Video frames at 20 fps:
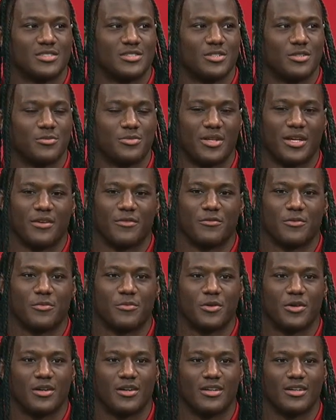You know, playing
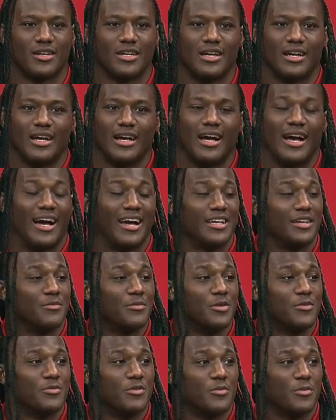football, I
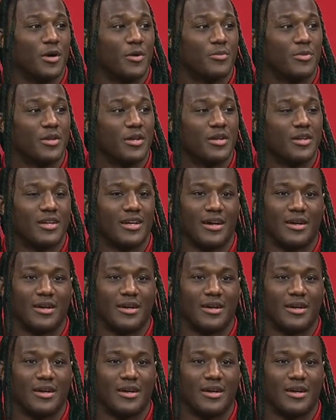am a football player.